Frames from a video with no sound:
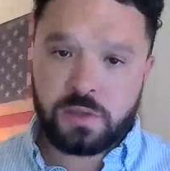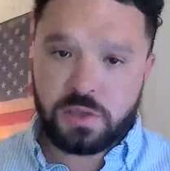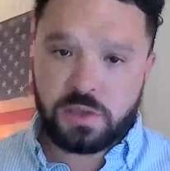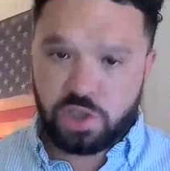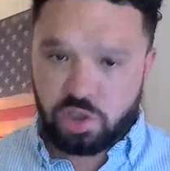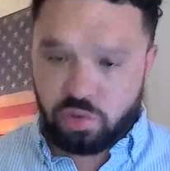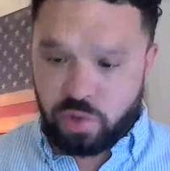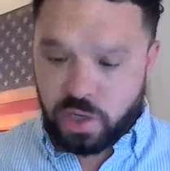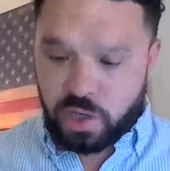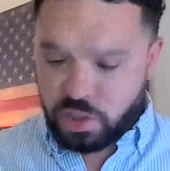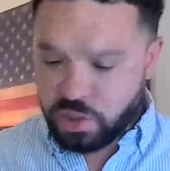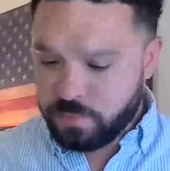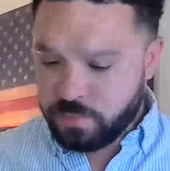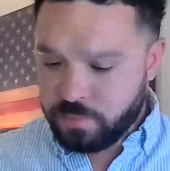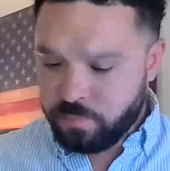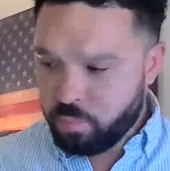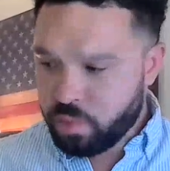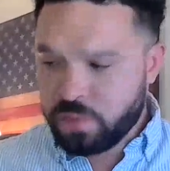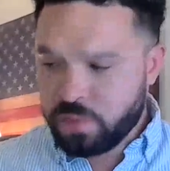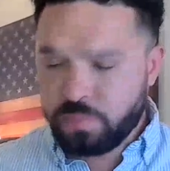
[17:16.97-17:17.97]

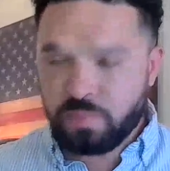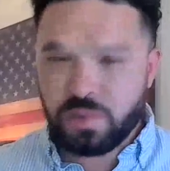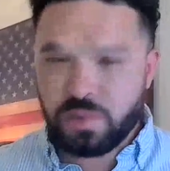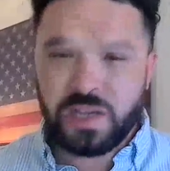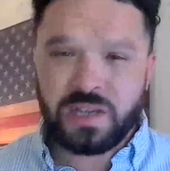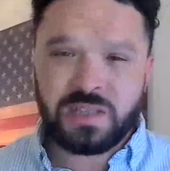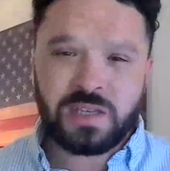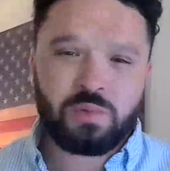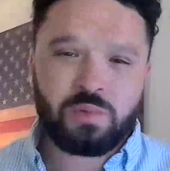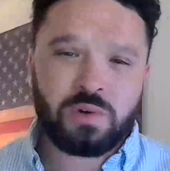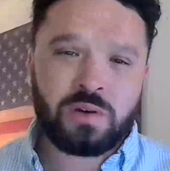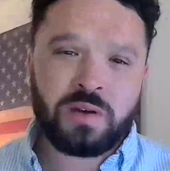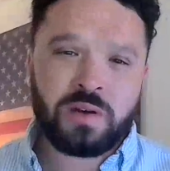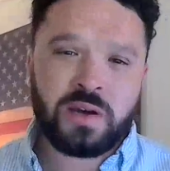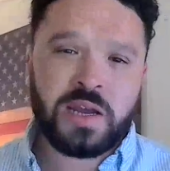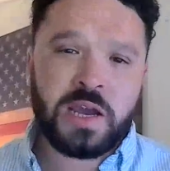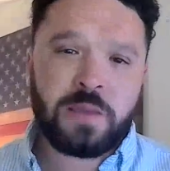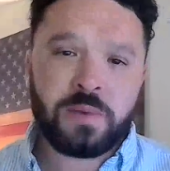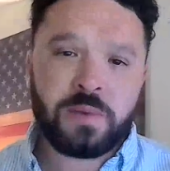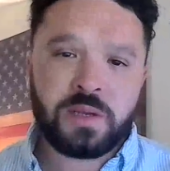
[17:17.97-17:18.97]
construction, which likely will
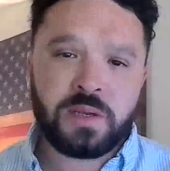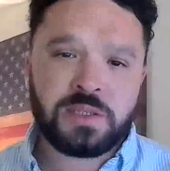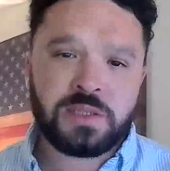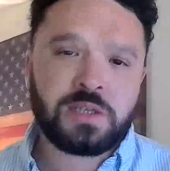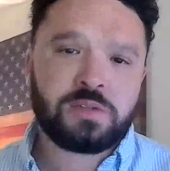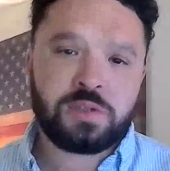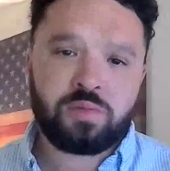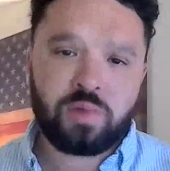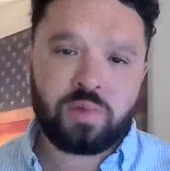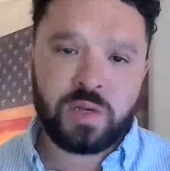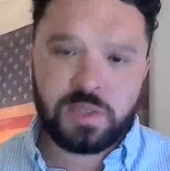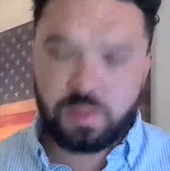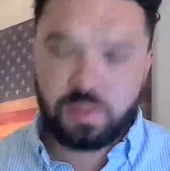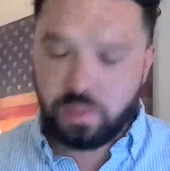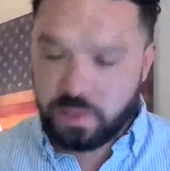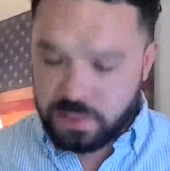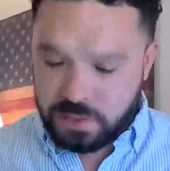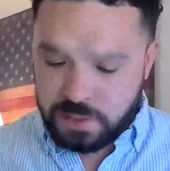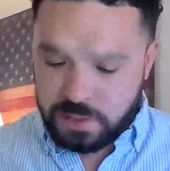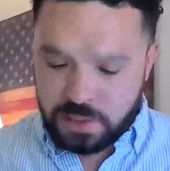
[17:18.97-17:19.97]
not happen until
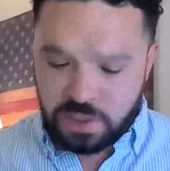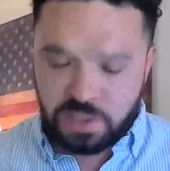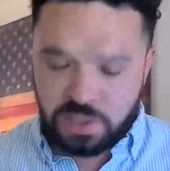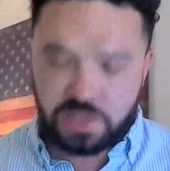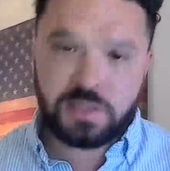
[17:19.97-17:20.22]
2026,